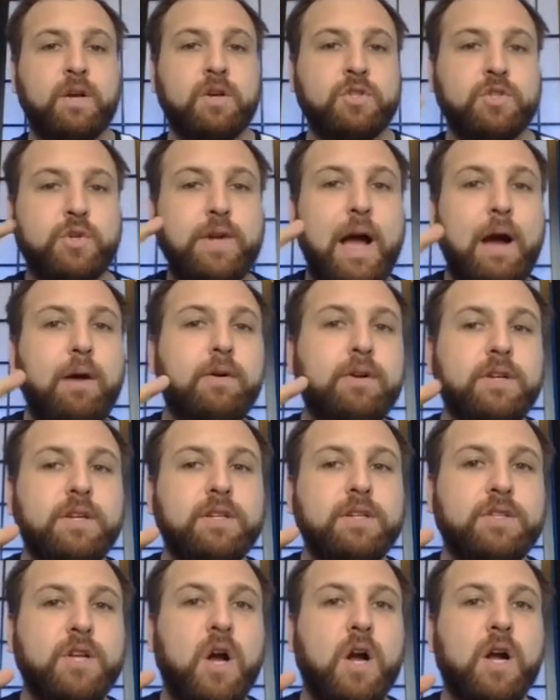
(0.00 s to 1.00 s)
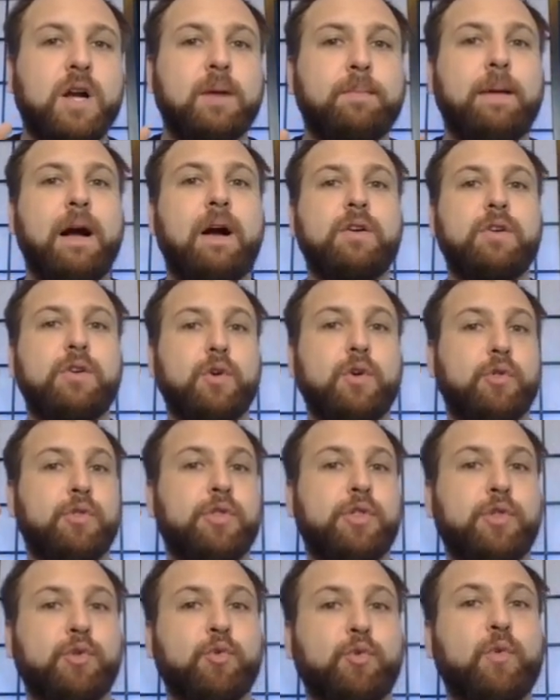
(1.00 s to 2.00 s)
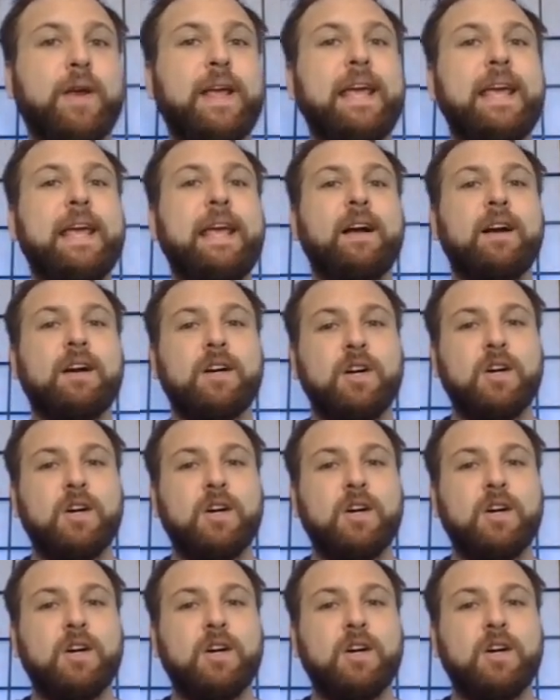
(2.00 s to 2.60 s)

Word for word: So now we're going to talk about your three